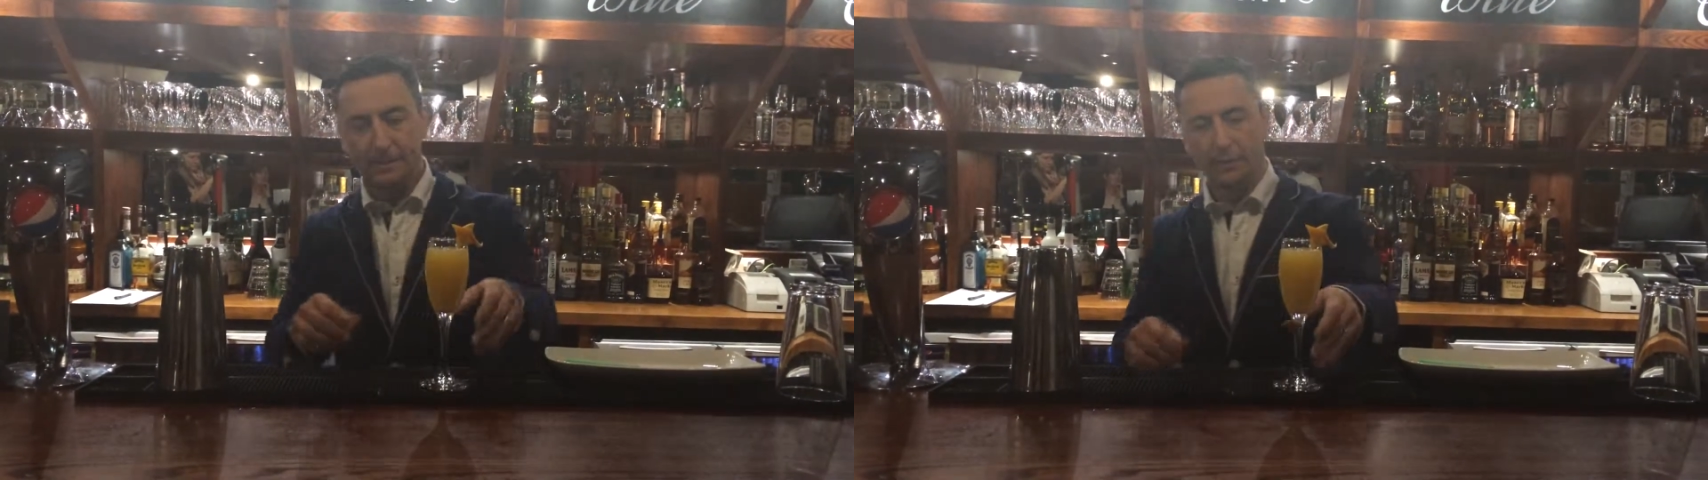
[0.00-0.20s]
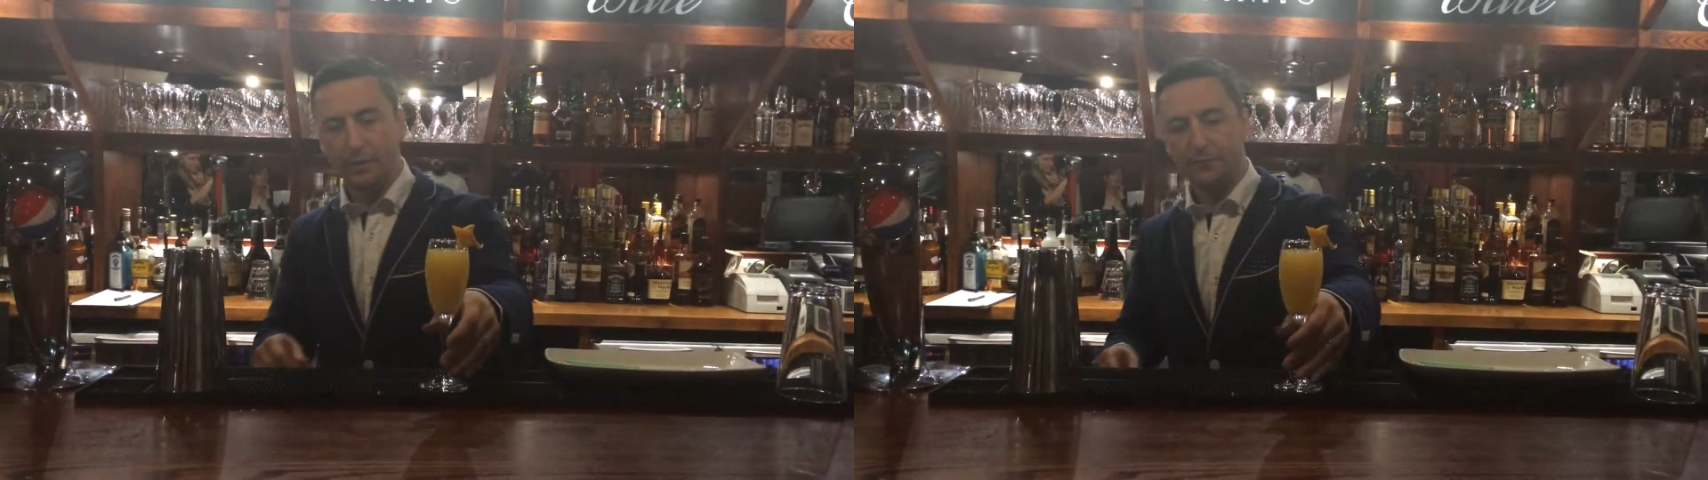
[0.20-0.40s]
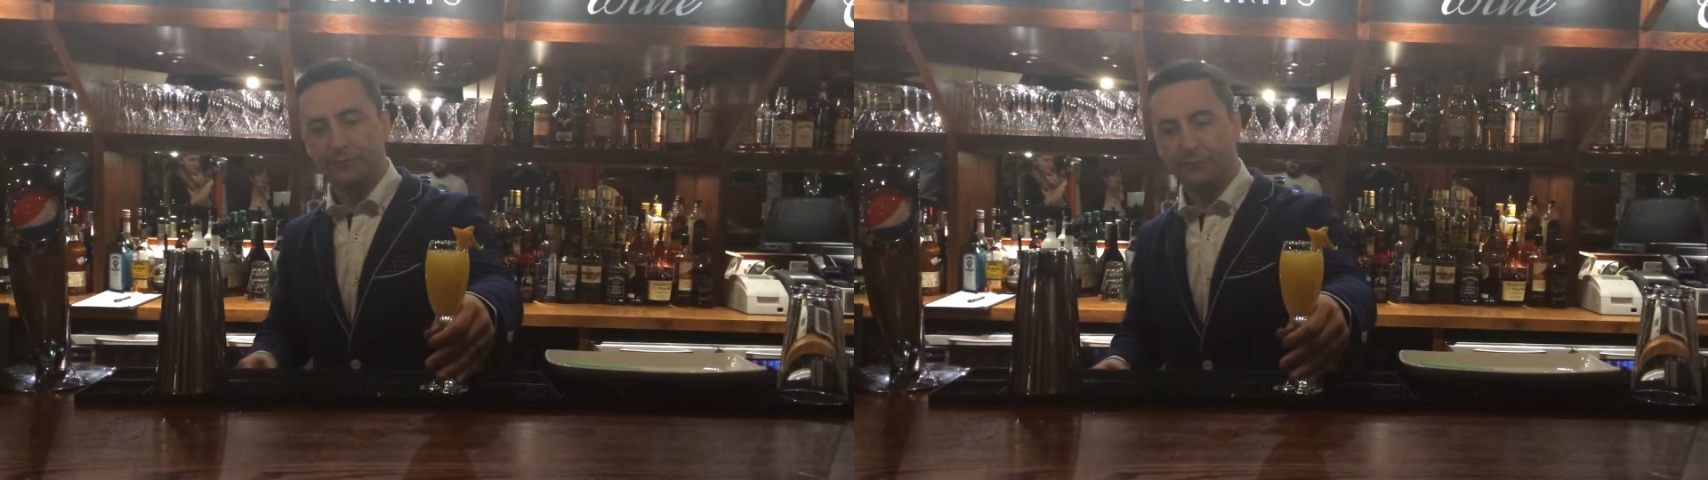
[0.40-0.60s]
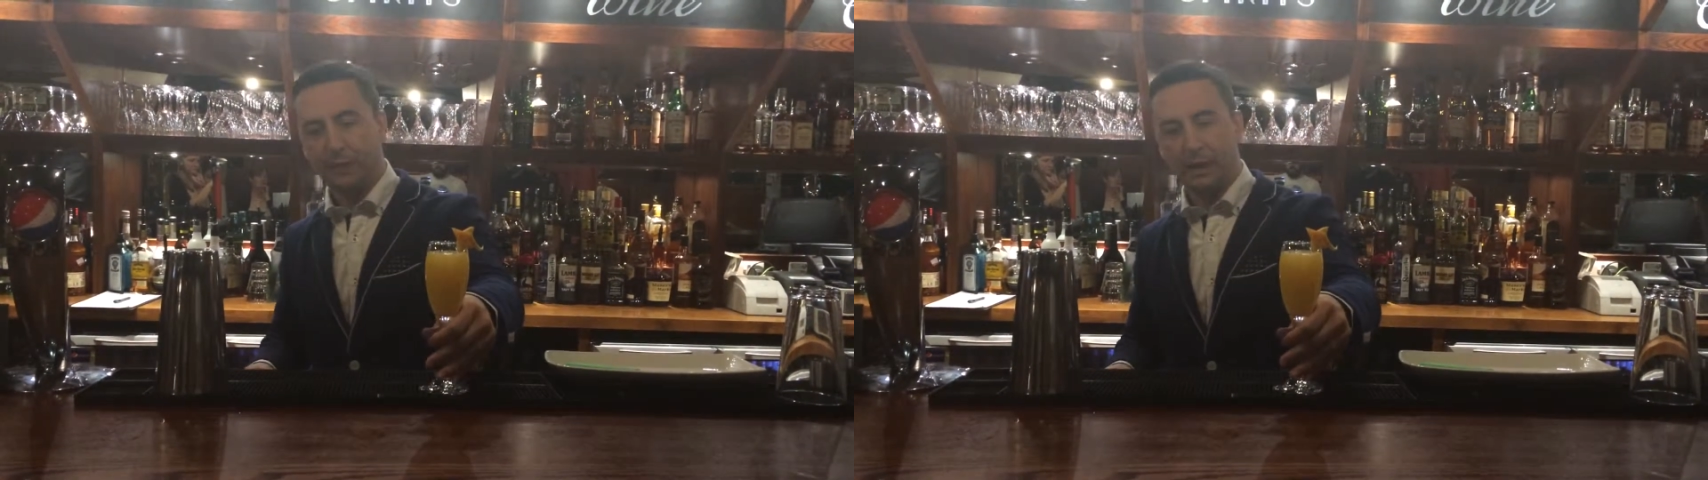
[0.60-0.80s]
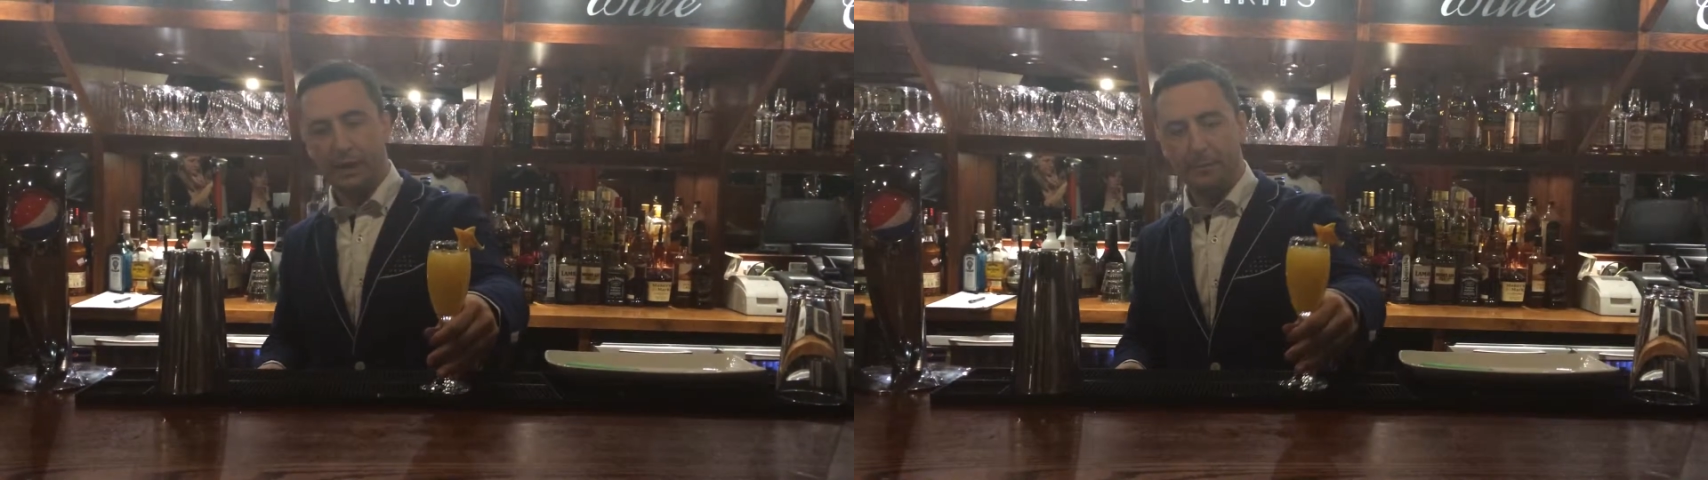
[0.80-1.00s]
There we
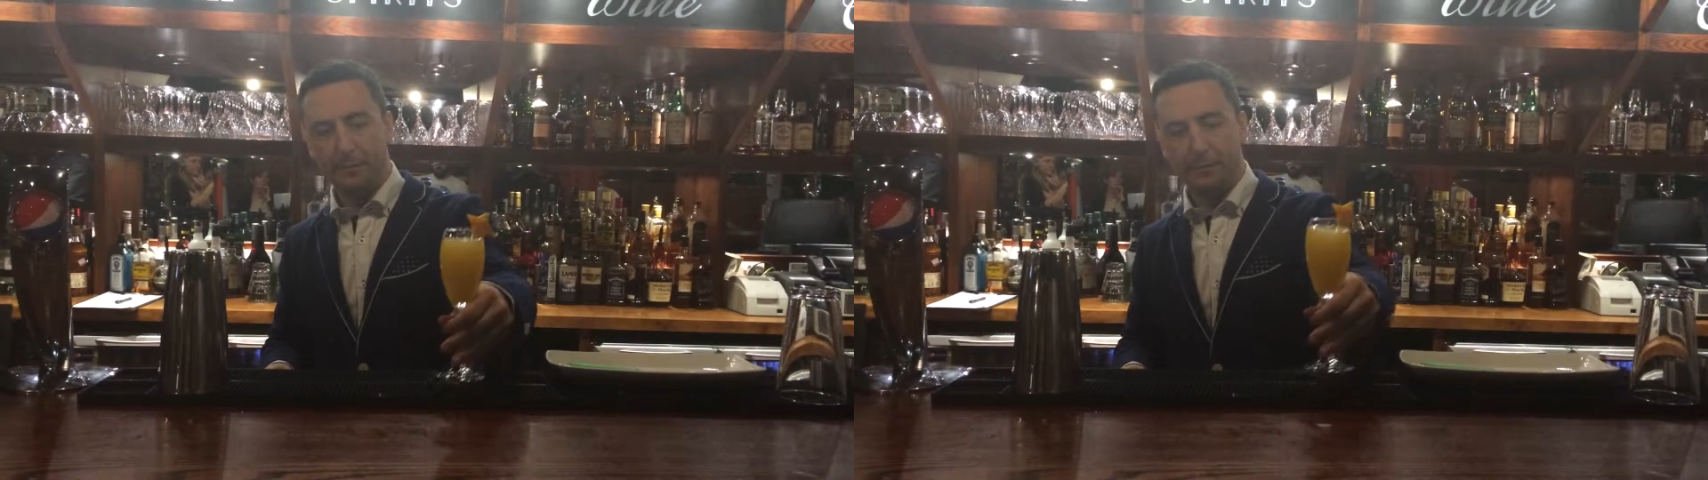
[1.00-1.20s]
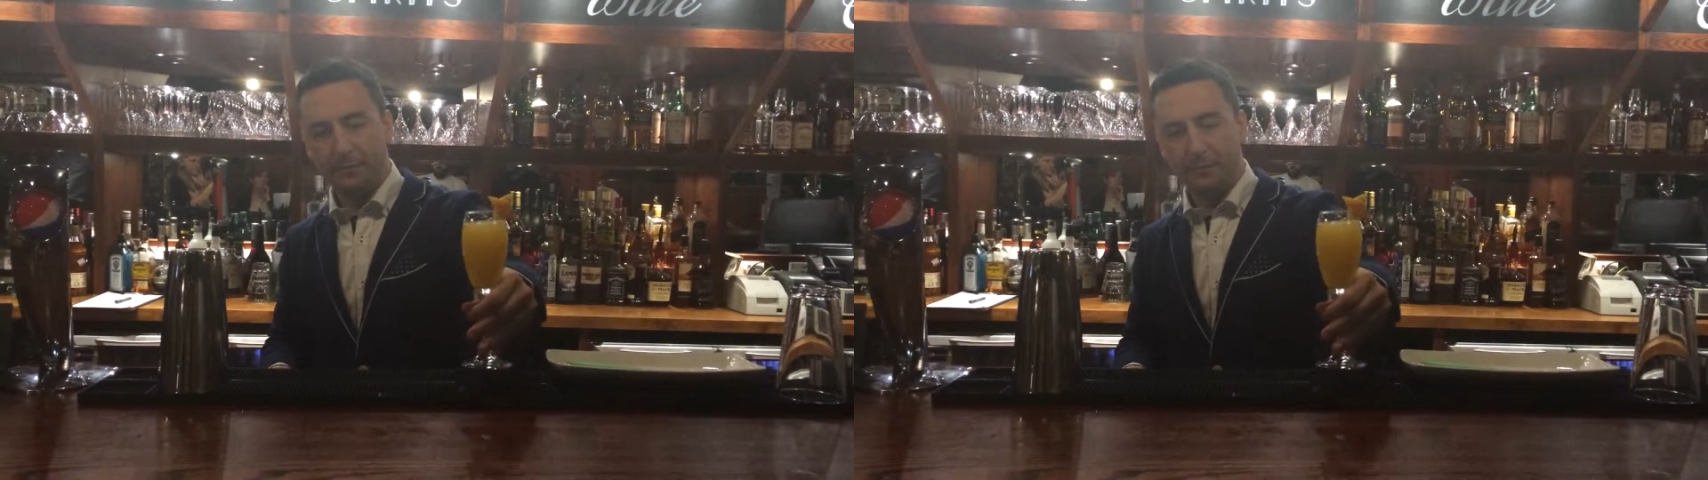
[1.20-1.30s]
go.